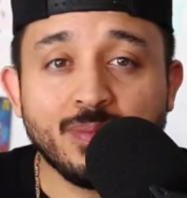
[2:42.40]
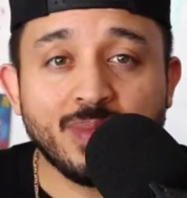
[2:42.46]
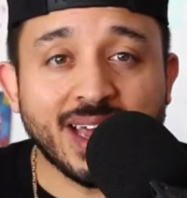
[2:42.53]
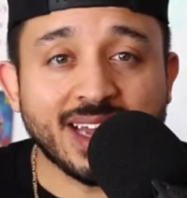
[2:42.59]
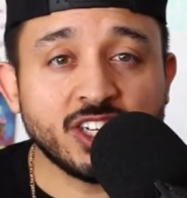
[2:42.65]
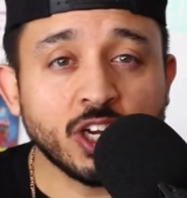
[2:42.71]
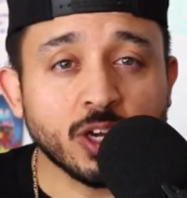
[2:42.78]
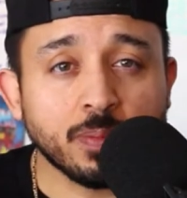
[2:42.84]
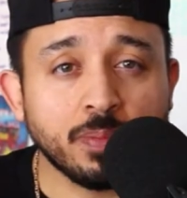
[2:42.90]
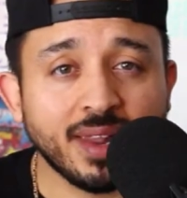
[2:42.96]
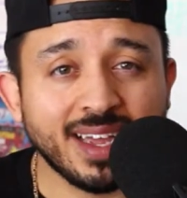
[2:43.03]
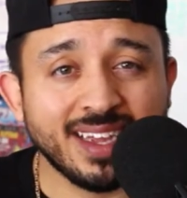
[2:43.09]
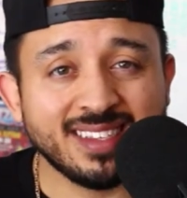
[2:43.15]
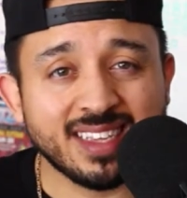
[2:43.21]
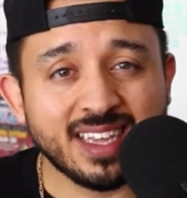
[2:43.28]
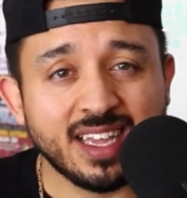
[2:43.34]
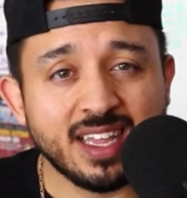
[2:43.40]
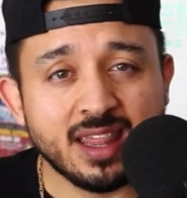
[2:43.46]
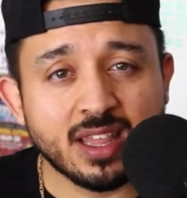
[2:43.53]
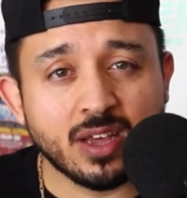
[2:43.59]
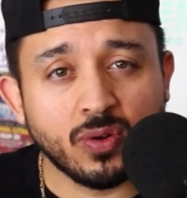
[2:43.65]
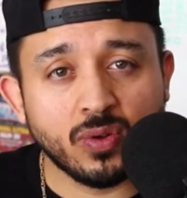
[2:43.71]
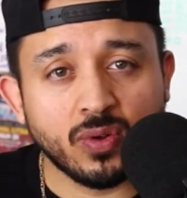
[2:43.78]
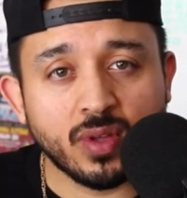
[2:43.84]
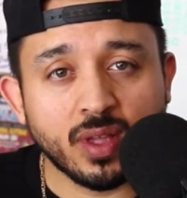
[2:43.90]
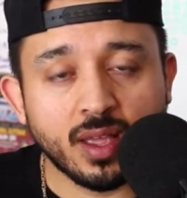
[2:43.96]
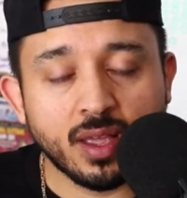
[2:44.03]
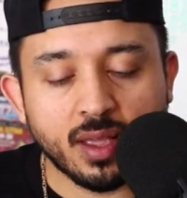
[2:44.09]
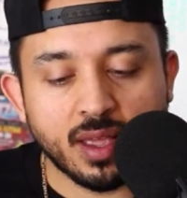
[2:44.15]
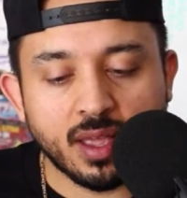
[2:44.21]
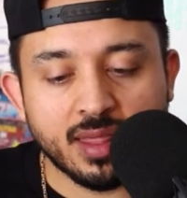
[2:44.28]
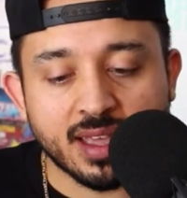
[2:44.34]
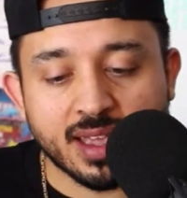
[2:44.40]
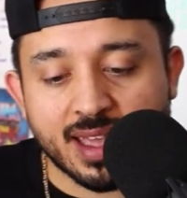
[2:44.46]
that took place in the